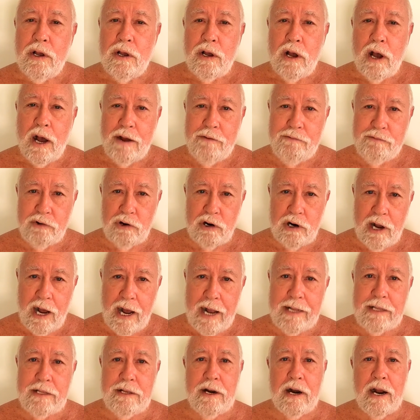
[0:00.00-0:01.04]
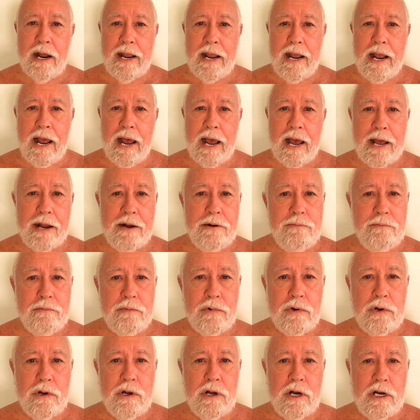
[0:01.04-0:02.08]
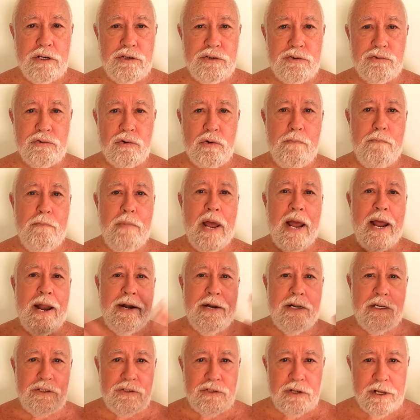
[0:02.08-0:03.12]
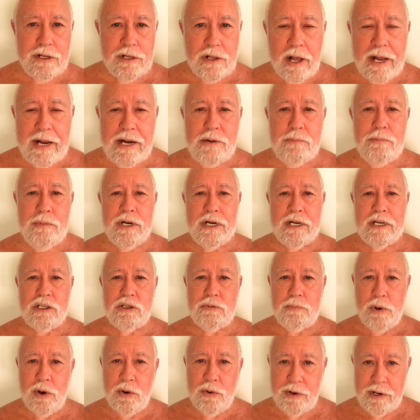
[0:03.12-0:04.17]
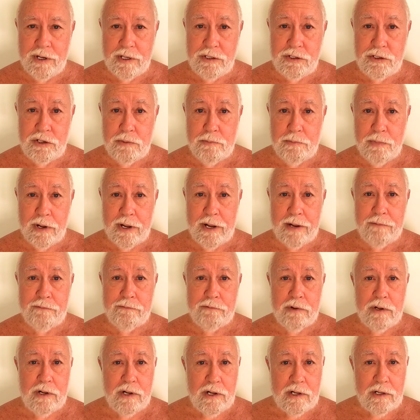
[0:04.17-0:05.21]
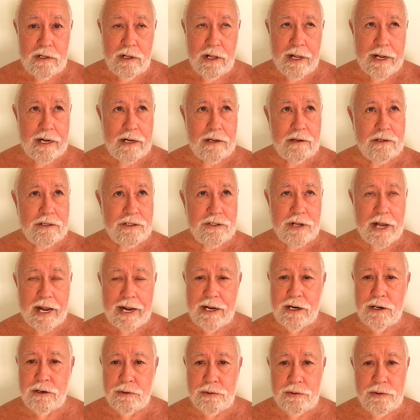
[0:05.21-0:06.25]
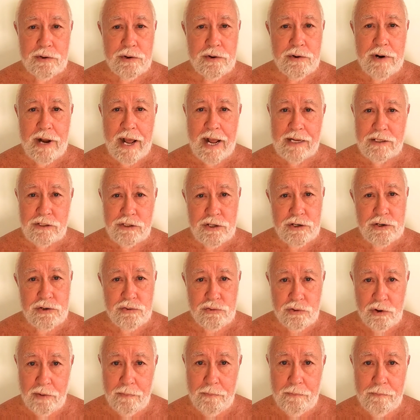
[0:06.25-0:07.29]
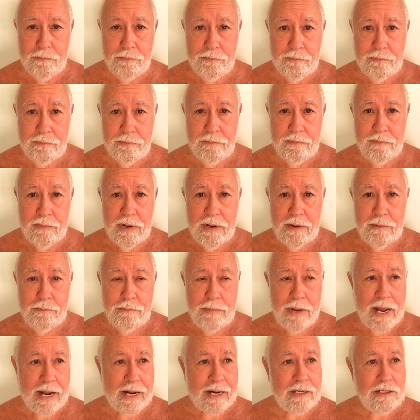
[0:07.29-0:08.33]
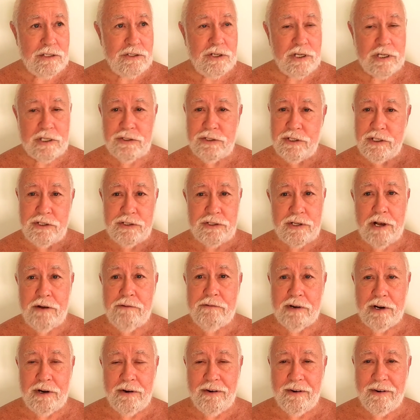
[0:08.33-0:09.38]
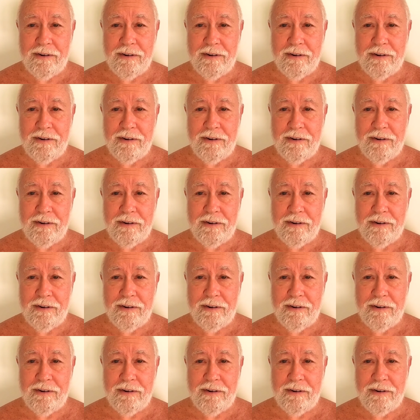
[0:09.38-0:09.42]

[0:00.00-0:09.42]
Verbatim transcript: I forgot that I had a tremendous enlightenment experience in my like second or third acid trip back in 67.